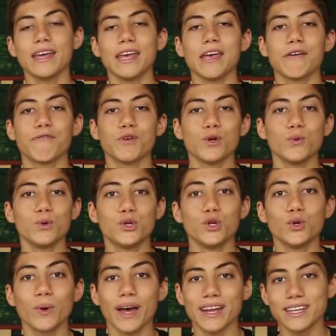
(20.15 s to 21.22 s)
if you
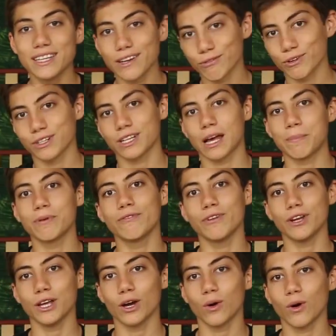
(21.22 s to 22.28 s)
do a different type of
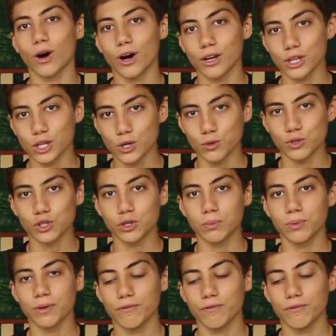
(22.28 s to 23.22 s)
video on YouTube.